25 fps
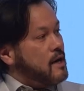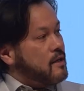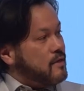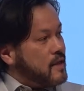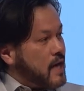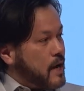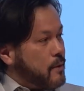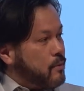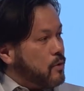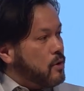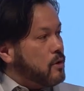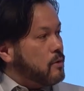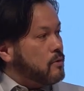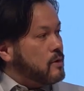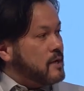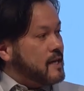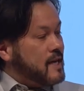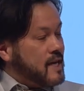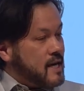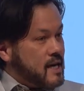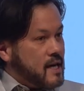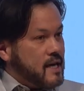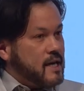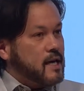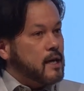They were
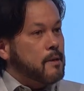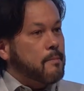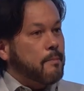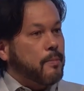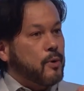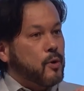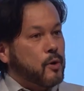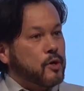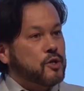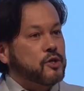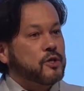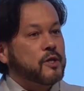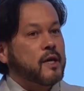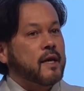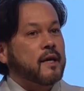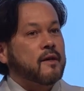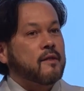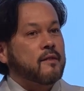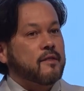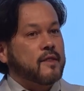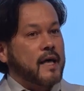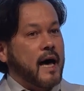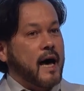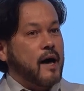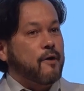key in
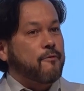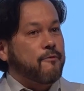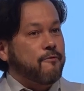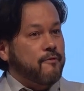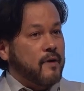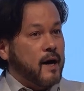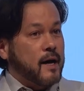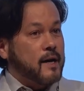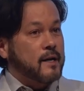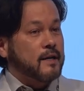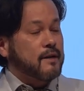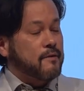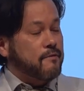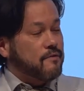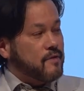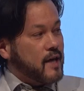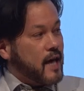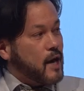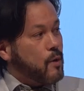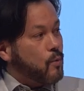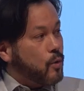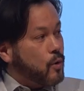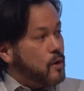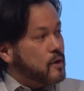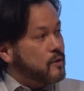pushing that fund. If
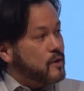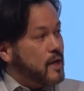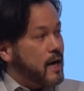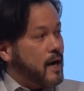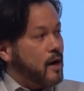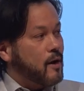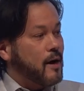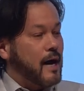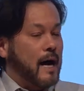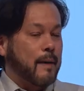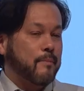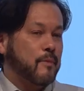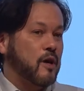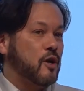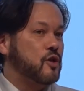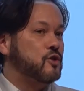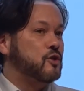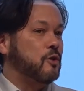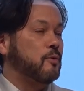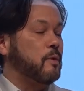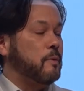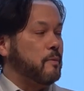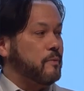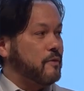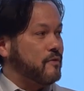they weren't there, I'm not
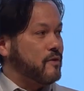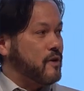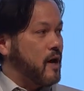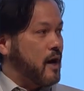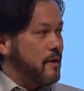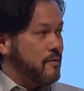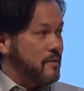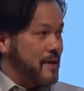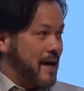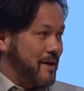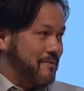sure we would have gotten